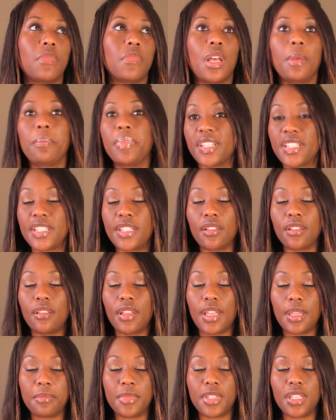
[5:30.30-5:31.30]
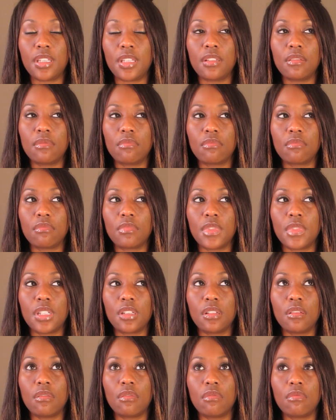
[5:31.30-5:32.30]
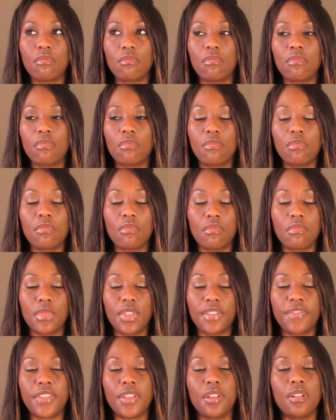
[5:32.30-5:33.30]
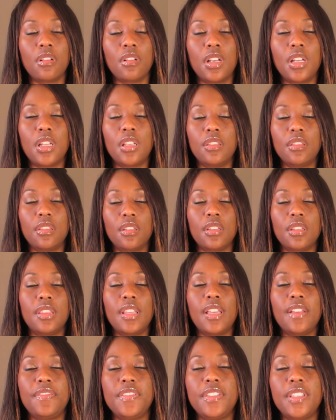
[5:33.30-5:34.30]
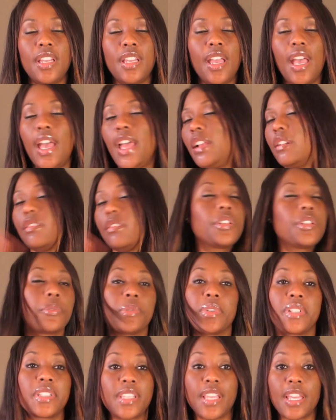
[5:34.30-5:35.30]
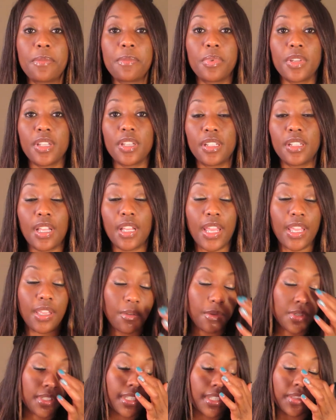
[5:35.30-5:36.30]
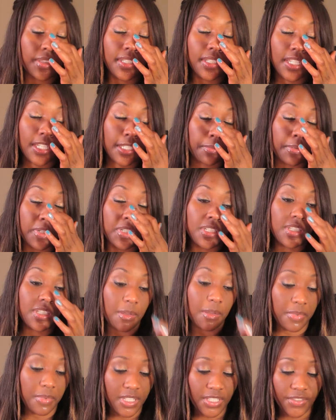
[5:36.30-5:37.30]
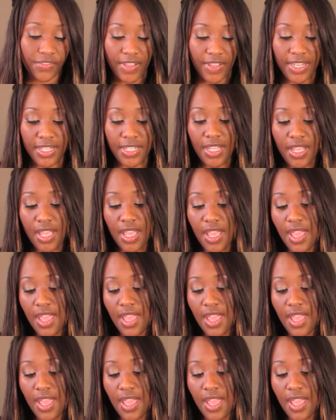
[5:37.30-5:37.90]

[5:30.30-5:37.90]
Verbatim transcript: A big deal. I mean, if they're on the left side, I don't know what side, but I always have to take the pages out, but it's fine.